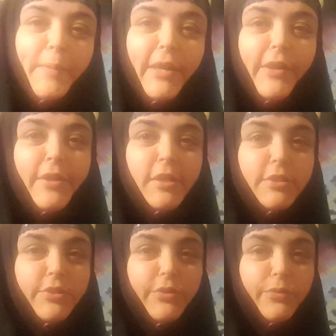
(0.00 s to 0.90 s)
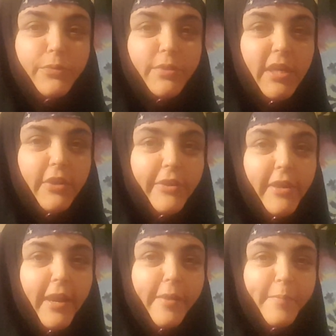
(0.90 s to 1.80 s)
here to tell
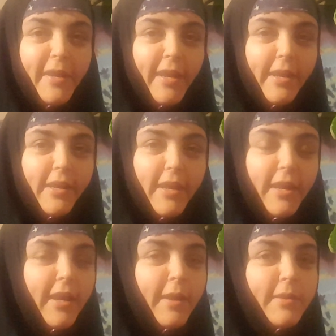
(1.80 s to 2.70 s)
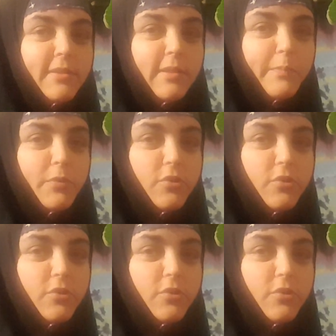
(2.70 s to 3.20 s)
you how to make a simple